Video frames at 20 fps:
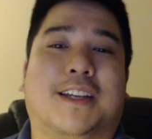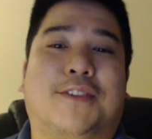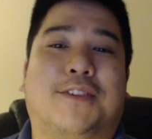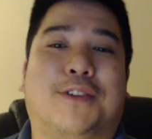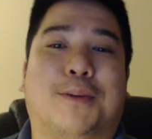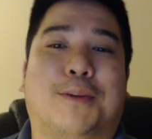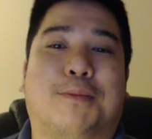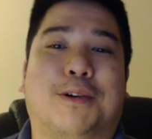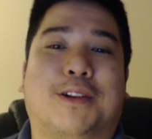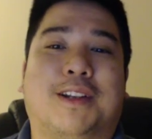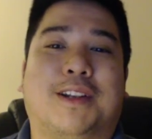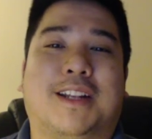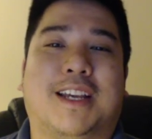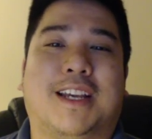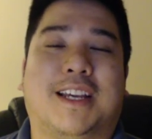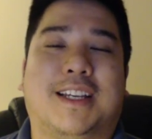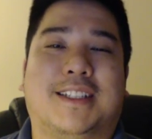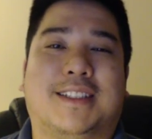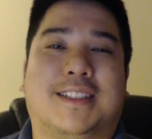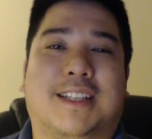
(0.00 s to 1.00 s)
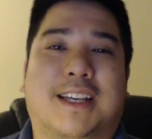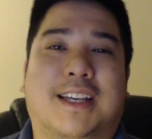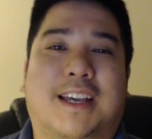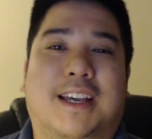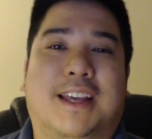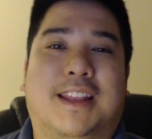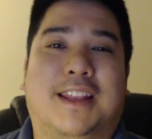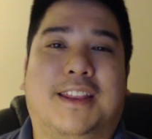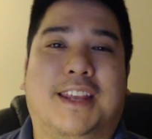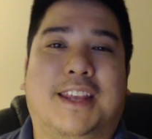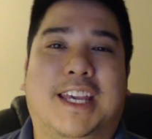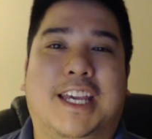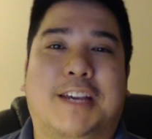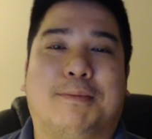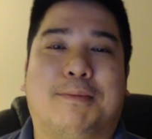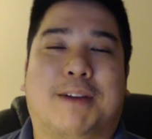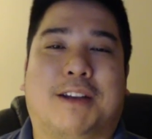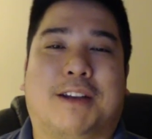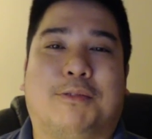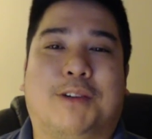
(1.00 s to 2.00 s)
If your opponent is thinking
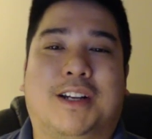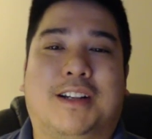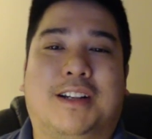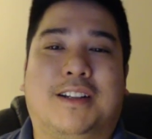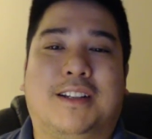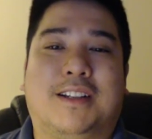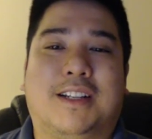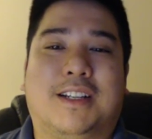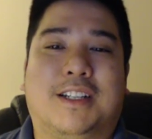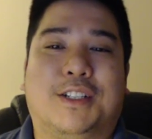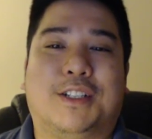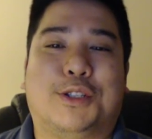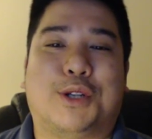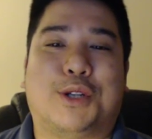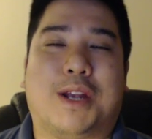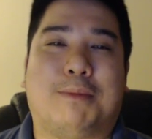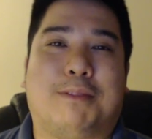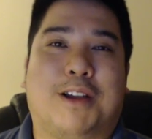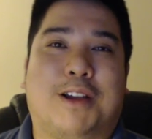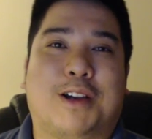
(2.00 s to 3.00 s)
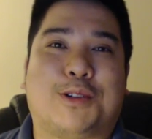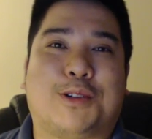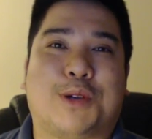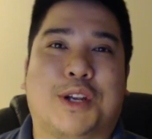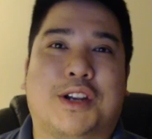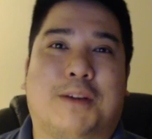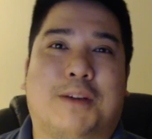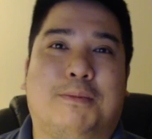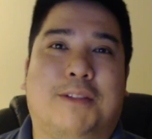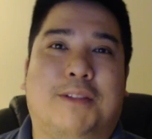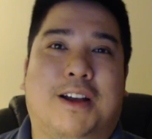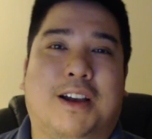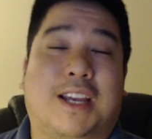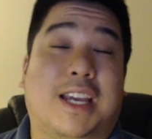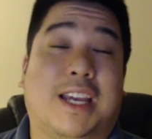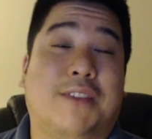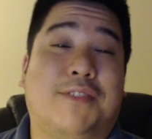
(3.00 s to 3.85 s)
about, well, should I block, should I not block?